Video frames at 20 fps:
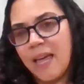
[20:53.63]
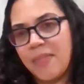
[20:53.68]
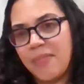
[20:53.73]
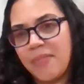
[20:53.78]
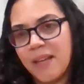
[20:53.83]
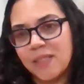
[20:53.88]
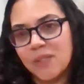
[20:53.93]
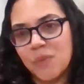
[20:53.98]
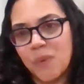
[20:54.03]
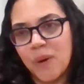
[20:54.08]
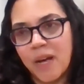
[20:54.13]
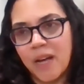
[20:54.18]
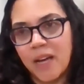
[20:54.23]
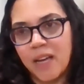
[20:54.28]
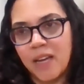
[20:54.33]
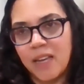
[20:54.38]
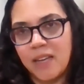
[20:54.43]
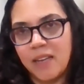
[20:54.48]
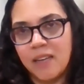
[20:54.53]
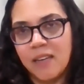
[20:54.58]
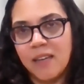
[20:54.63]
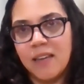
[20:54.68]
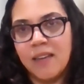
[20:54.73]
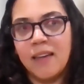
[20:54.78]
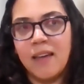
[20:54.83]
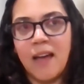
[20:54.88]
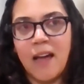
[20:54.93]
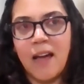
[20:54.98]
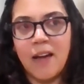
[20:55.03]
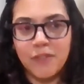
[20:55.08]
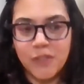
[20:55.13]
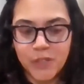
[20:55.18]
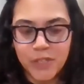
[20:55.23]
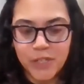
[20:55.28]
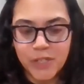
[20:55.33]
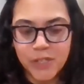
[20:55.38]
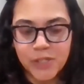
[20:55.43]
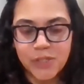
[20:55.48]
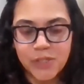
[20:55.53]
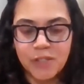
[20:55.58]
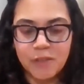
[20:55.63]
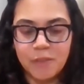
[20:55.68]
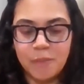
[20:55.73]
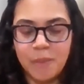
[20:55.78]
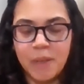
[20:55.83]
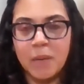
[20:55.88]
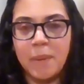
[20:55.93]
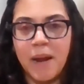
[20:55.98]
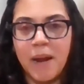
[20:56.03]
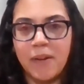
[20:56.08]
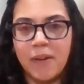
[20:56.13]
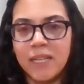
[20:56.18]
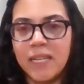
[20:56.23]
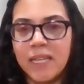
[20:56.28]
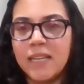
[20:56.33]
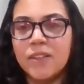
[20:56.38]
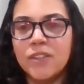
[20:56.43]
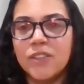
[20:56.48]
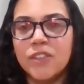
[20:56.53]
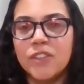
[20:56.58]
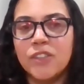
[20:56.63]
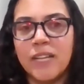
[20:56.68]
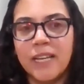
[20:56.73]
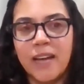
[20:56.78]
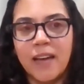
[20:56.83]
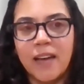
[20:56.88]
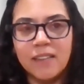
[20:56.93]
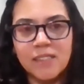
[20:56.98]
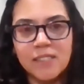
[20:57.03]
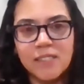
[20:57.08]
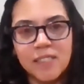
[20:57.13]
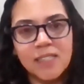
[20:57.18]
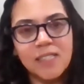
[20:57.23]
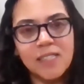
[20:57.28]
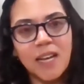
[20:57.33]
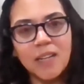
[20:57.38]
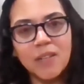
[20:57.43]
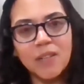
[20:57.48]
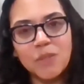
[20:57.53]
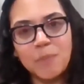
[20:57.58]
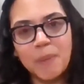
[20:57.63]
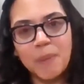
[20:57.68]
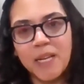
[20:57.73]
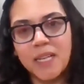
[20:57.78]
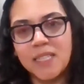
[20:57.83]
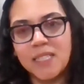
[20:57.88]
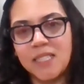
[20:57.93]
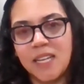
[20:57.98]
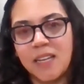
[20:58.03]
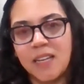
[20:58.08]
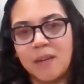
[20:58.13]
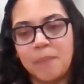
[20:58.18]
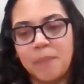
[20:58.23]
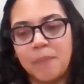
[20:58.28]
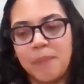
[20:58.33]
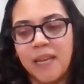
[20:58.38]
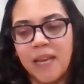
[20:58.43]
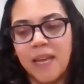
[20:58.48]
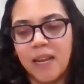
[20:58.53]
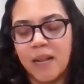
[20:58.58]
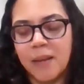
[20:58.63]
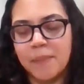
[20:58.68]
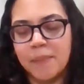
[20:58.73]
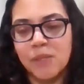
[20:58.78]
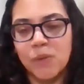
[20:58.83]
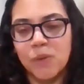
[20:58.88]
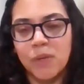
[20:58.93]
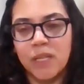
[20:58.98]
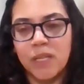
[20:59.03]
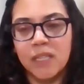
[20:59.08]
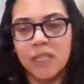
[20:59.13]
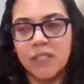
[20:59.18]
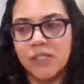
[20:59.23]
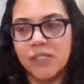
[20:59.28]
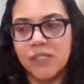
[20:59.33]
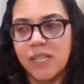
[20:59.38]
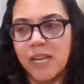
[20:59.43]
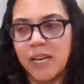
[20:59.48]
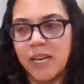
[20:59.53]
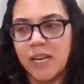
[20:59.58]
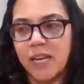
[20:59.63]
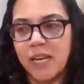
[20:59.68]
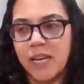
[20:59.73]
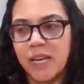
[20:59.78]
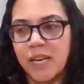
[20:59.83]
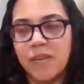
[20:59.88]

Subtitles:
And that's why after years of being a paralegal, I got into the title space and began absolutely clear title